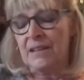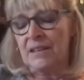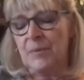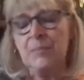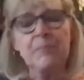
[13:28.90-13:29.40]

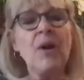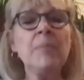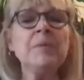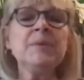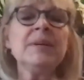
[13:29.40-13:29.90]
But
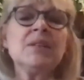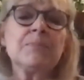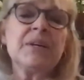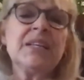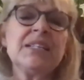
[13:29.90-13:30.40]
probably the
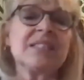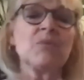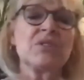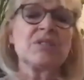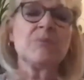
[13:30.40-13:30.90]
piece that
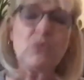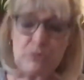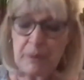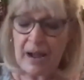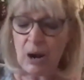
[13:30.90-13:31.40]
was the
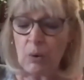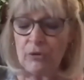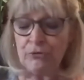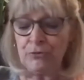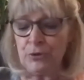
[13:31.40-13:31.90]
most
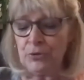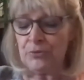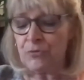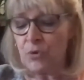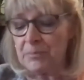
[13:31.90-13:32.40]
powerful
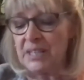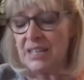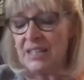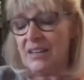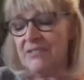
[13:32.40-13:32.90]
for
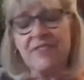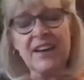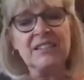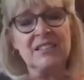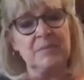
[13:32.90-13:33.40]
me, that
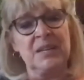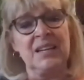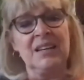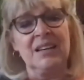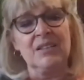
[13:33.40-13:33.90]
affected
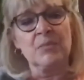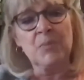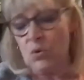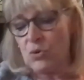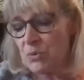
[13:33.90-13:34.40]
me the
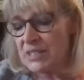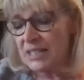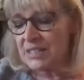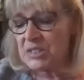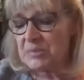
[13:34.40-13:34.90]
most, was a
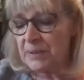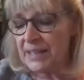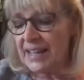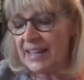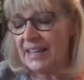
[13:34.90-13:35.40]

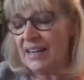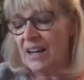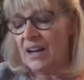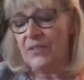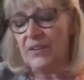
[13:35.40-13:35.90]
display
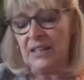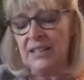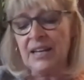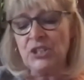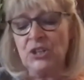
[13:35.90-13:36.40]
of a
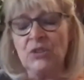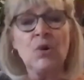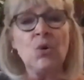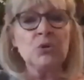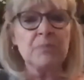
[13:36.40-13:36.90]
collection of
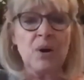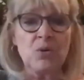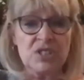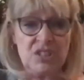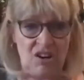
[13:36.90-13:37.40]
old
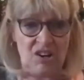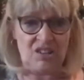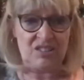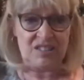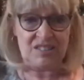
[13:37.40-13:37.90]

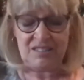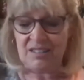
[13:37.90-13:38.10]
postcards,